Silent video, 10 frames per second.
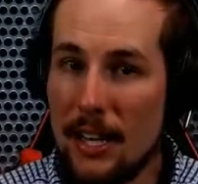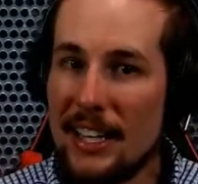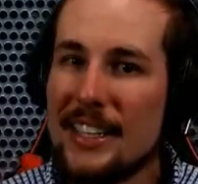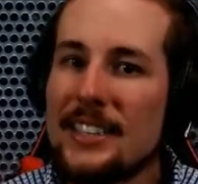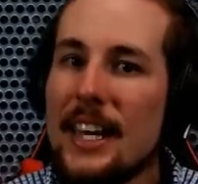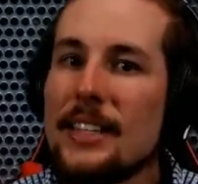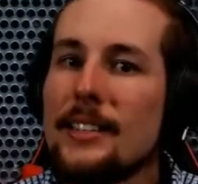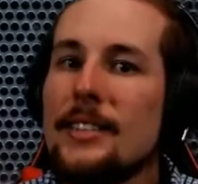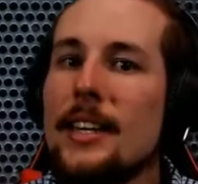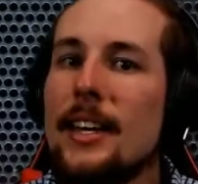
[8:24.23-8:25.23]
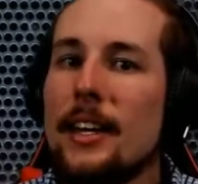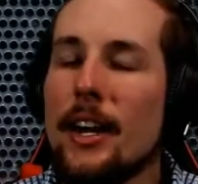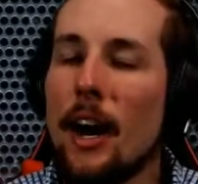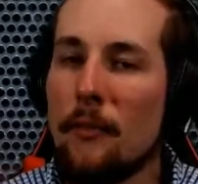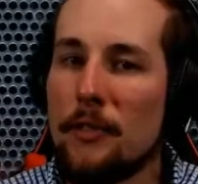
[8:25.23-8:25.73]
It is a sin
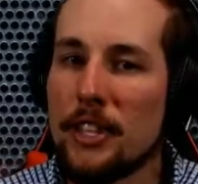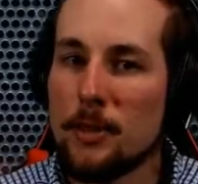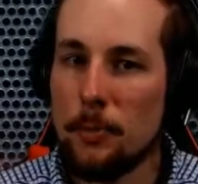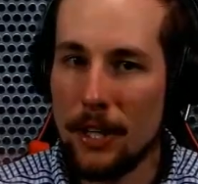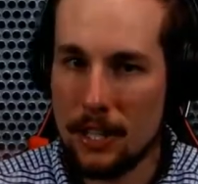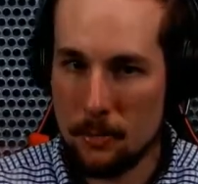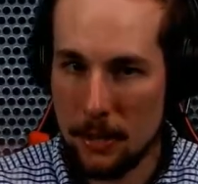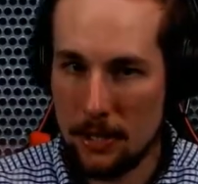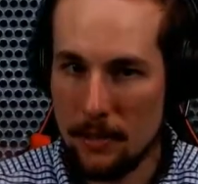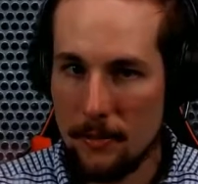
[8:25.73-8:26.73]
of displacement.